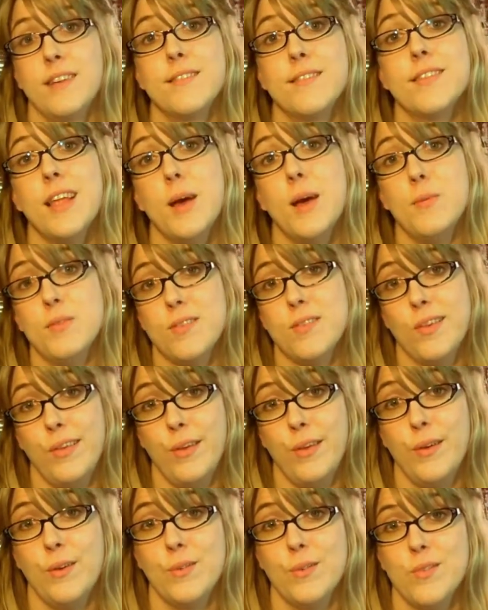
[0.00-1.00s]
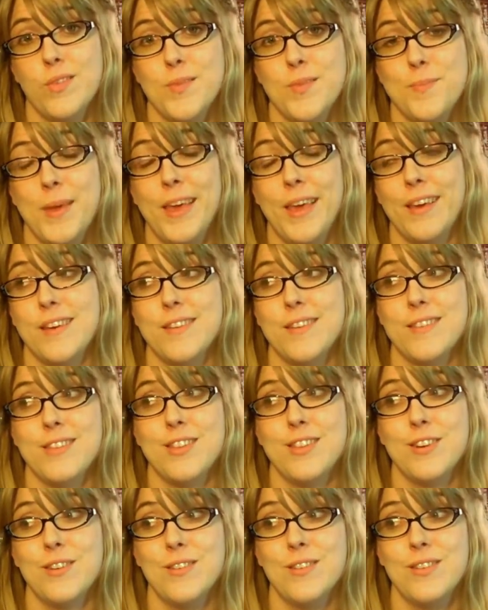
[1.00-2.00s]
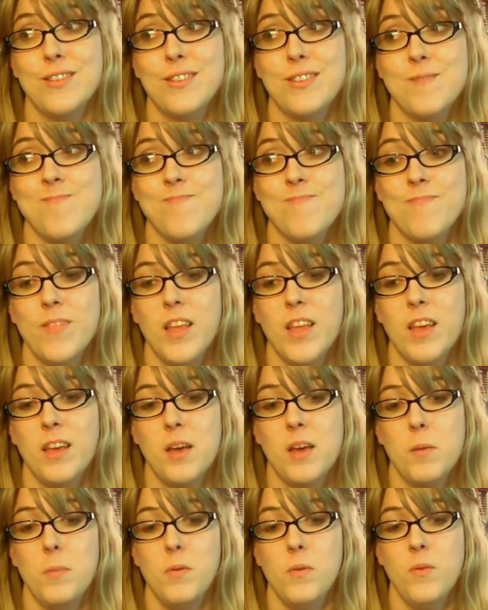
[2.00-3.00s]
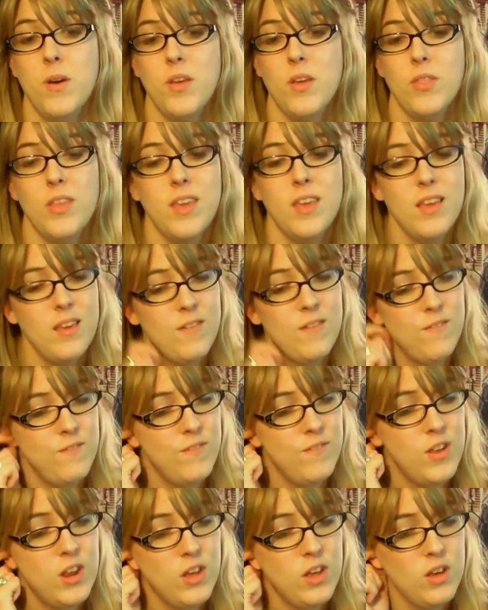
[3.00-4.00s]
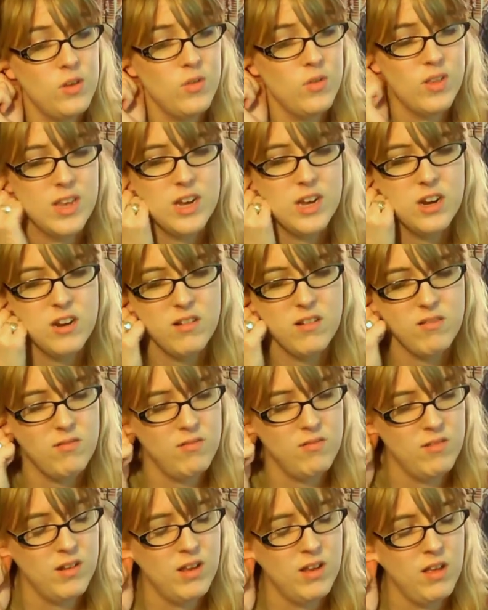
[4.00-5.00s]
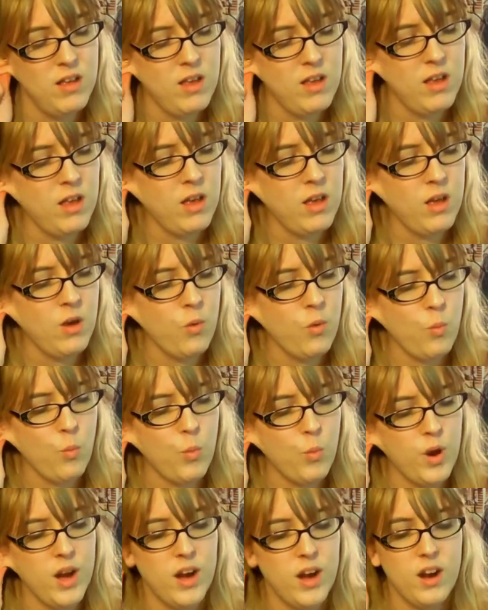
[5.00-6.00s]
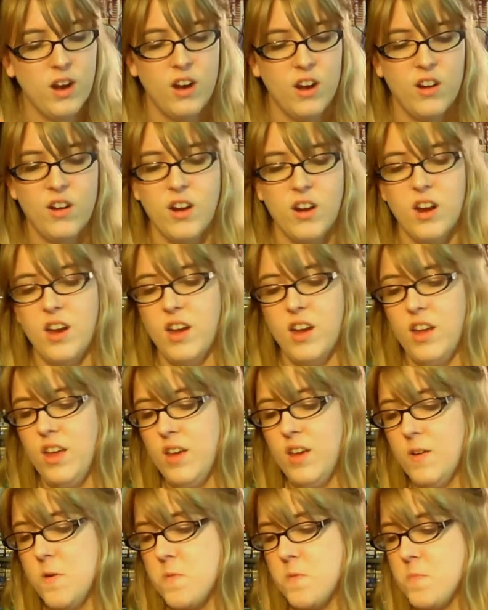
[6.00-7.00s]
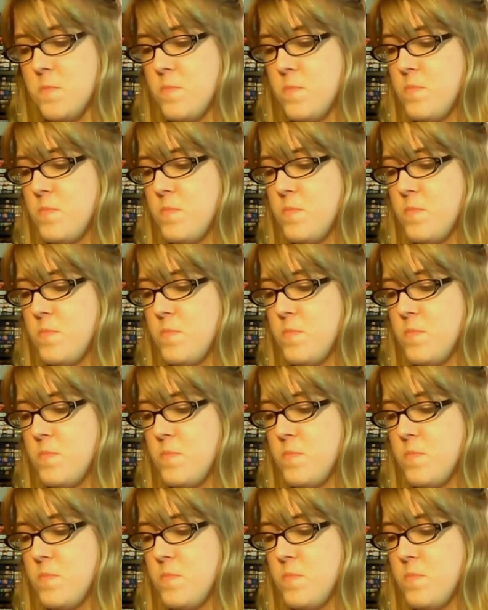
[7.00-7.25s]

So that was close, because there's a couple, I think, videos here where I,